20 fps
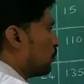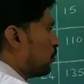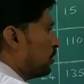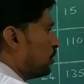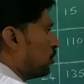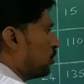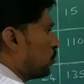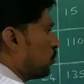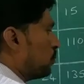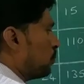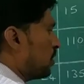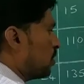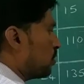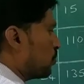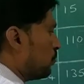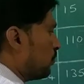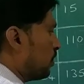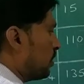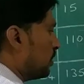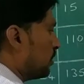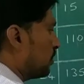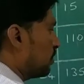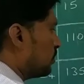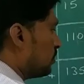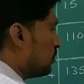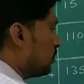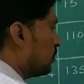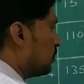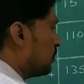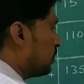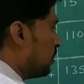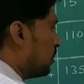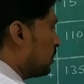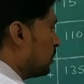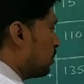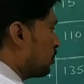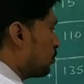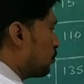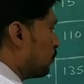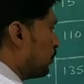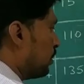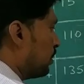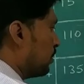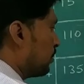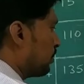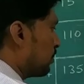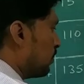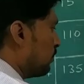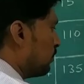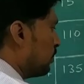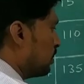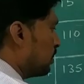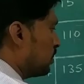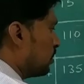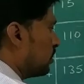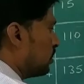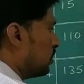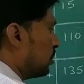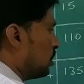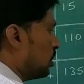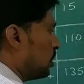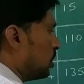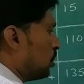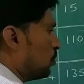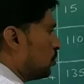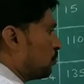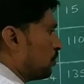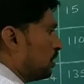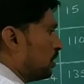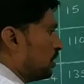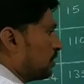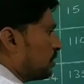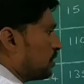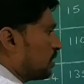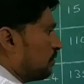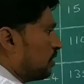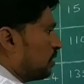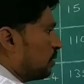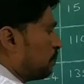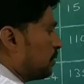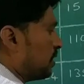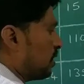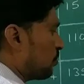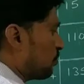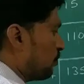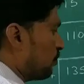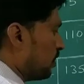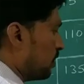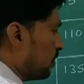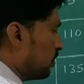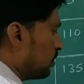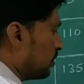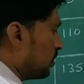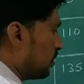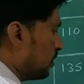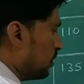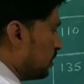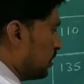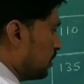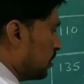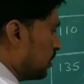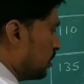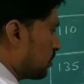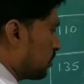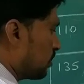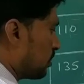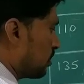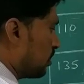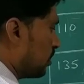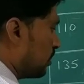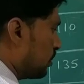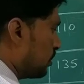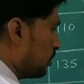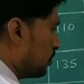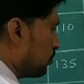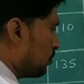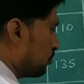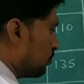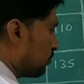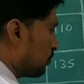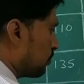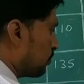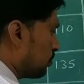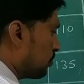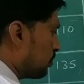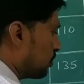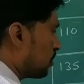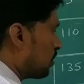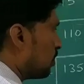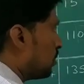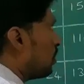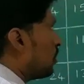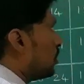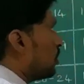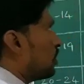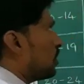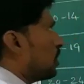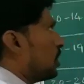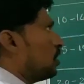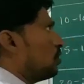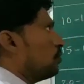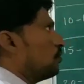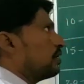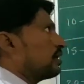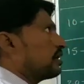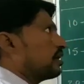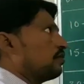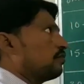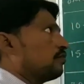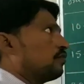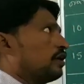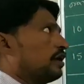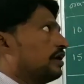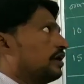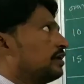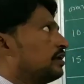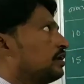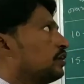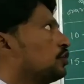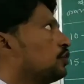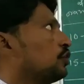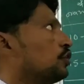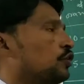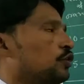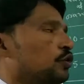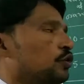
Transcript: 22 plus 5 that is 27. 27 plus 5 that is 32. Now we can find